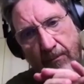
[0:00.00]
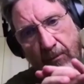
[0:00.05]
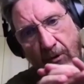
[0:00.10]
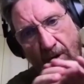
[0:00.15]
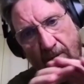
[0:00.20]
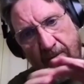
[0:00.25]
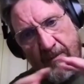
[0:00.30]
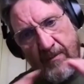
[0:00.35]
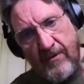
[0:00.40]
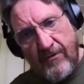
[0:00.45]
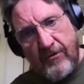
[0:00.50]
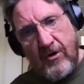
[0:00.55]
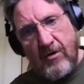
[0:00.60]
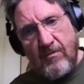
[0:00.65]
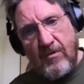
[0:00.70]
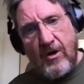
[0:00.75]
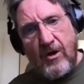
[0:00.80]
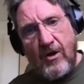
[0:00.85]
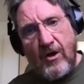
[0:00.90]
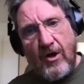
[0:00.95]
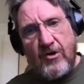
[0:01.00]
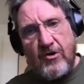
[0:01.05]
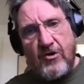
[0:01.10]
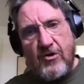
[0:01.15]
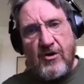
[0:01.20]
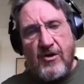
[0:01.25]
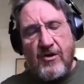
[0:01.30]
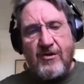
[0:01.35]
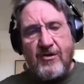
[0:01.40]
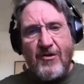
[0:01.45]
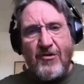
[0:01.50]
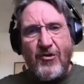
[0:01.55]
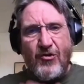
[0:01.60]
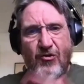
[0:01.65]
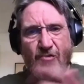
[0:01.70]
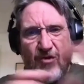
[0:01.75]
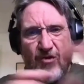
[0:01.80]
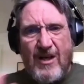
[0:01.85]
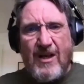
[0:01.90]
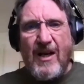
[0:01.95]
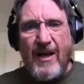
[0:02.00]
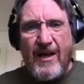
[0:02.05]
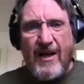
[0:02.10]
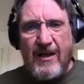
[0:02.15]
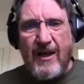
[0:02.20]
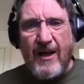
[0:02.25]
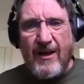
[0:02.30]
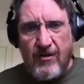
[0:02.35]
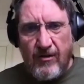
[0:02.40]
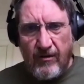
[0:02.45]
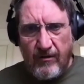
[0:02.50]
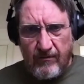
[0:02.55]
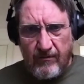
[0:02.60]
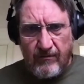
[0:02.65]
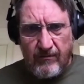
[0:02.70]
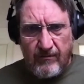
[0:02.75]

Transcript: problem of communication is a 3-layered onion.